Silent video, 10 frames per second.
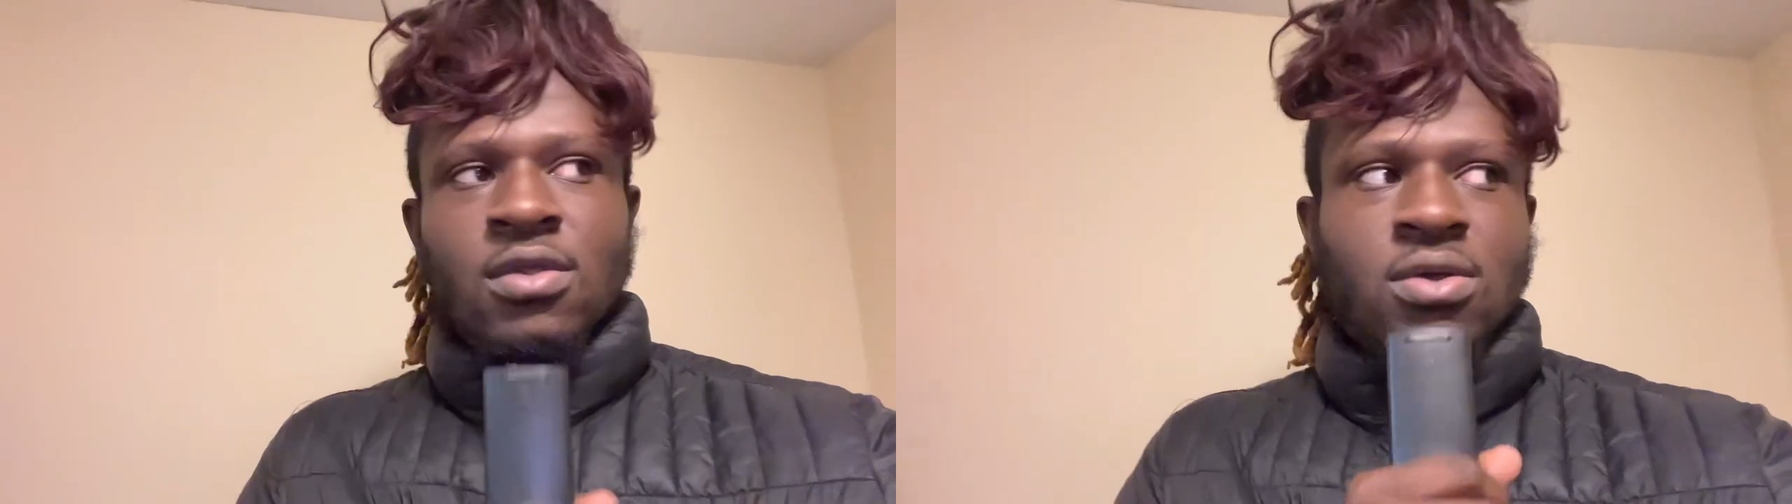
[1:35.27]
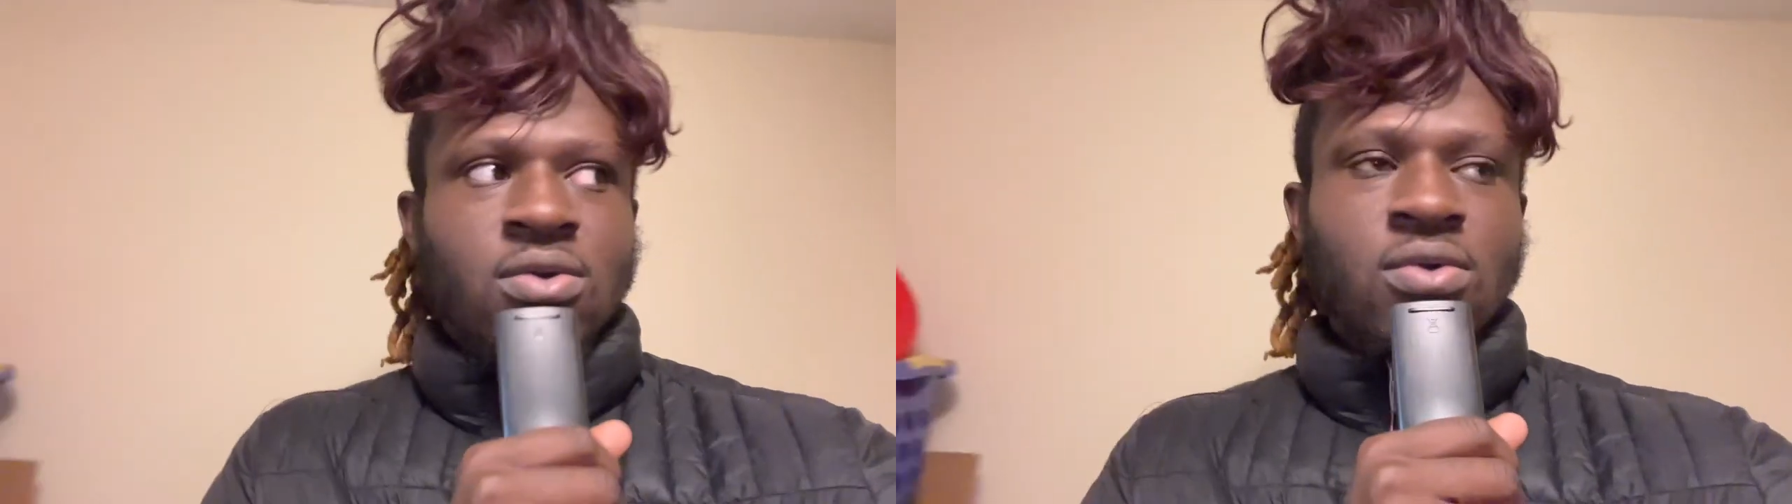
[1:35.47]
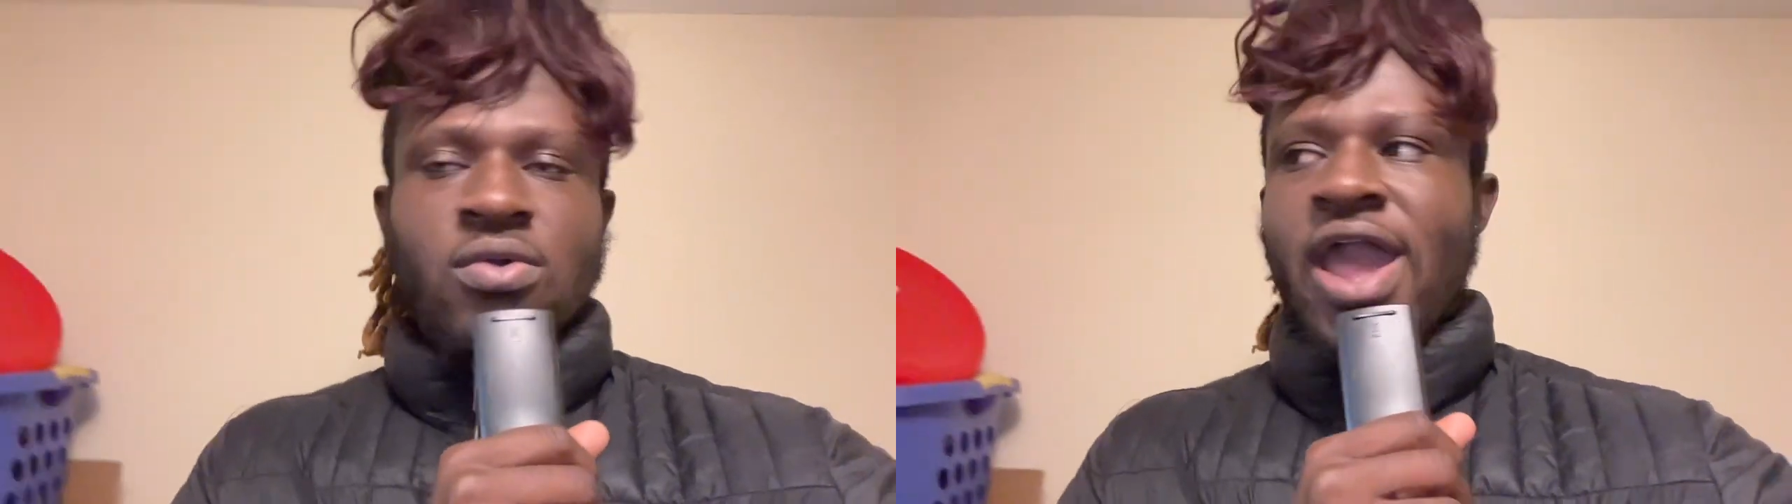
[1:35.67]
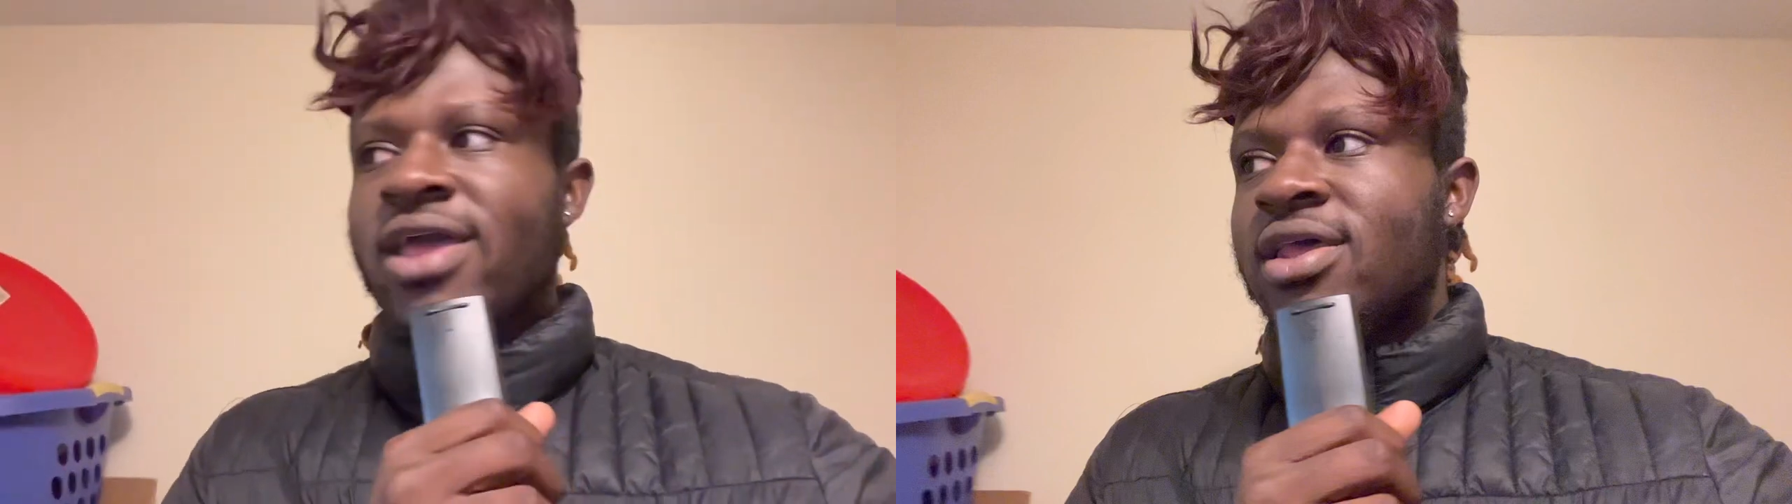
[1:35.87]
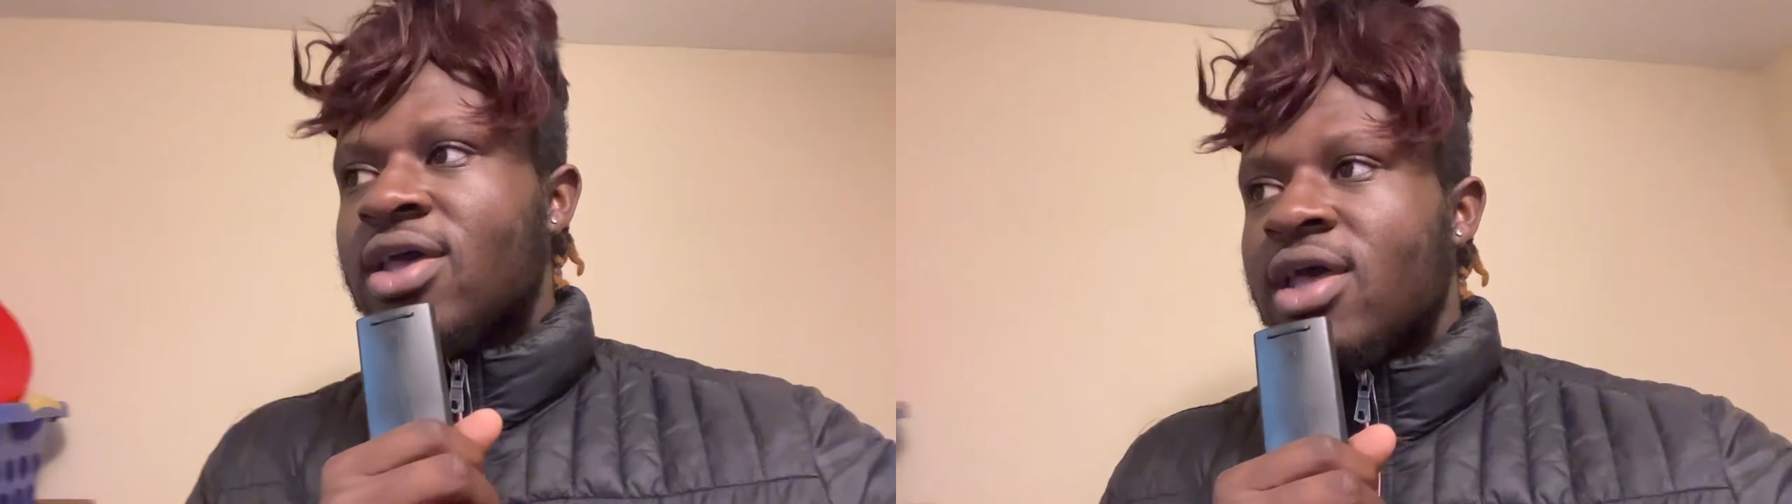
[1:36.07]
All right.
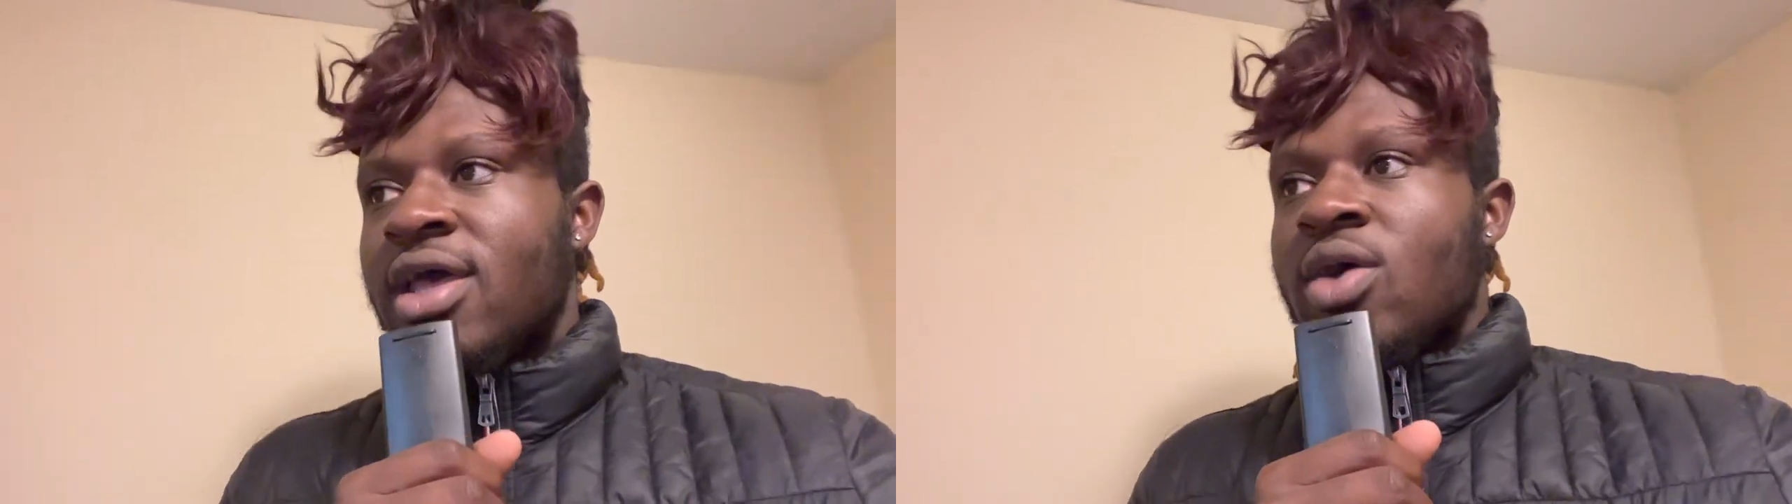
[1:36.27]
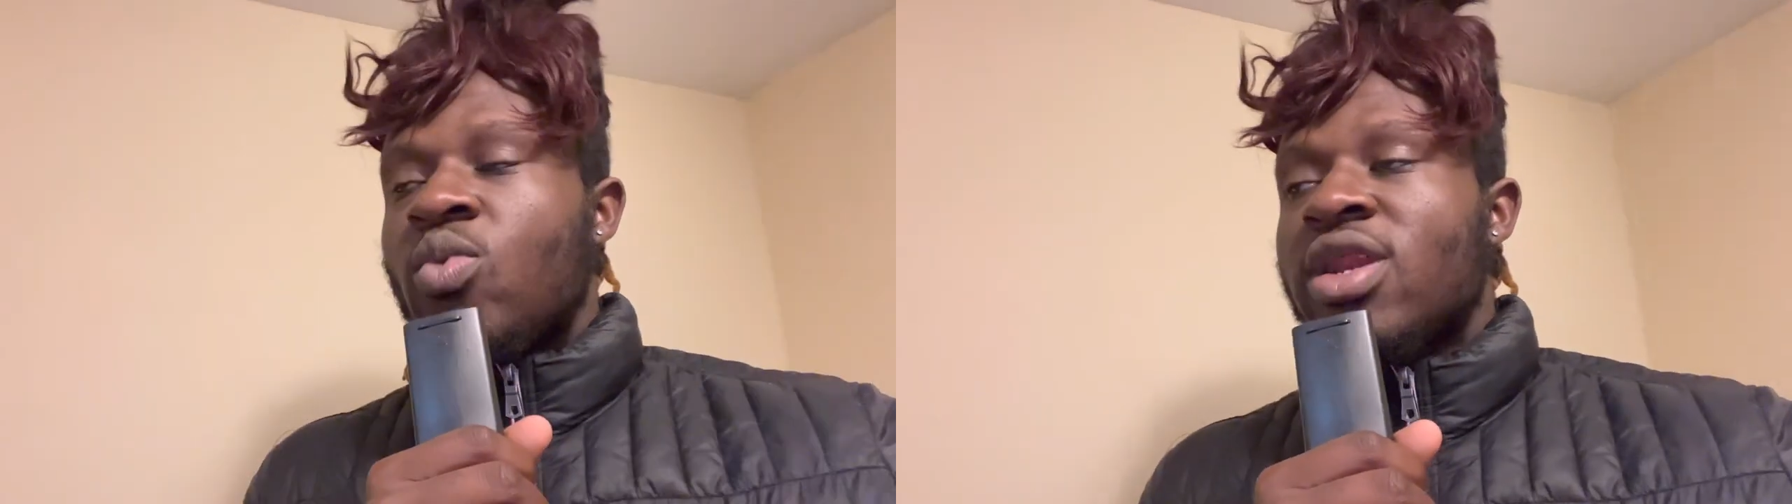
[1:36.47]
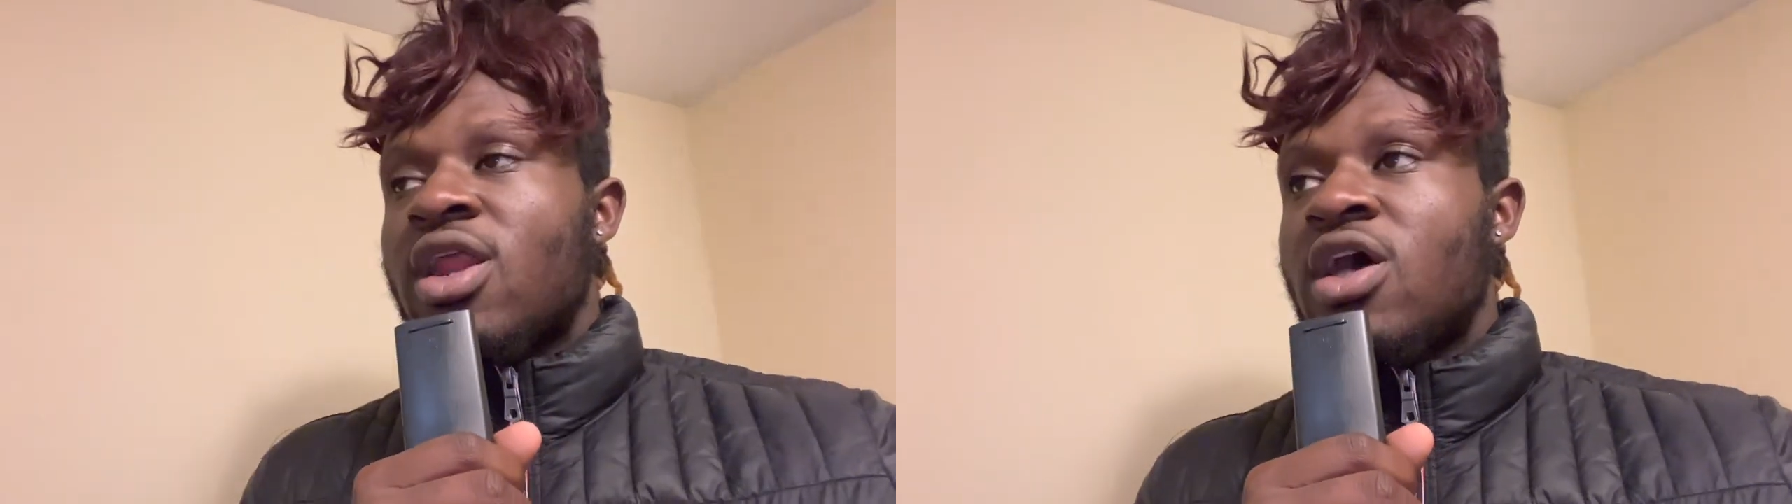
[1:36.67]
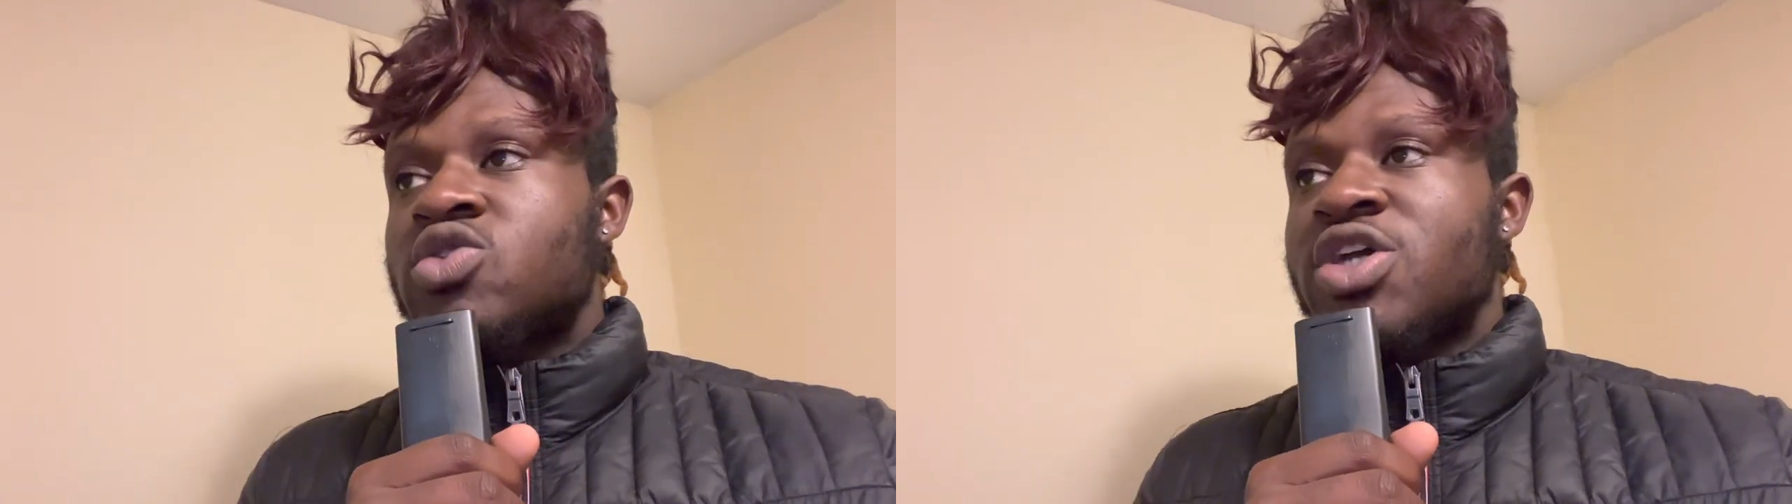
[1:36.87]
One last